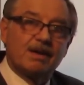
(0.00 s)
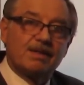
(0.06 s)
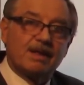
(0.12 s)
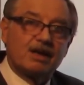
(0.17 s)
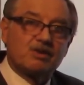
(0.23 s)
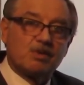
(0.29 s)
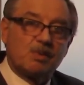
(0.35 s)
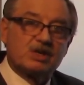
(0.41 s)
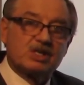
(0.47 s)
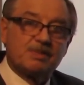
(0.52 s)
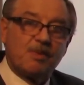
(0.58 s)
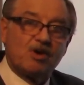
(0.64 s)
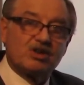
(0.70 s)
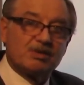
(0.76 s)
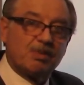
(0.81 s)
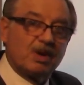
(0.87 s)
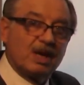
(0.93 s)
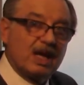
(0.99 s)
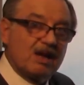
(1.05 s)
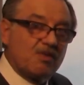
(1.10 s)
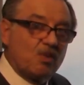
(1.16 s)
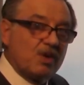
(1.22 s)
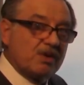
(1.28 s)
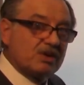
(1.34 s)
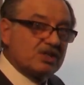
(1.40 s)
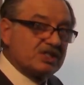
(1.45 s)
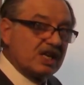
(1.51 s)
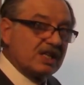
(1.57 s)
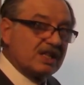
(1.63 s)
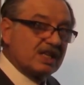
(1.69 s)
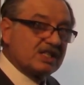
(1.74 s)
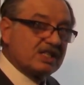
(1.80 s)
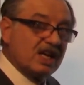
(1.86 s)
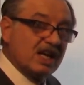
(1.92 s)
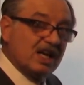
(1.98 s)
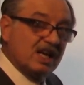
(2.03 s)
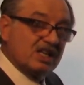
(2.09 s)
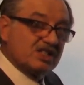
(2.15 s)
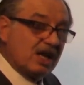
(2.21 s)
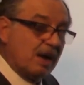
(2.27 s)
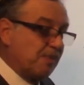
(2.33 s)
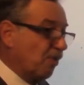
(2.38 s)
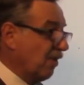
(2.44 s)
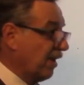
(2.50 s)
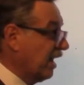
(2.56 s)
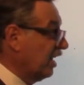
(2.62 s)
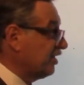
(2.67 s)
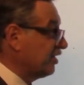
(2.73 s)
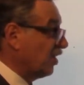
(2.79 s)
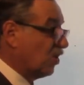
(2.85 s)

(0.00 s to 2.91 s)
That's what we're supposed to believe when you see this separation,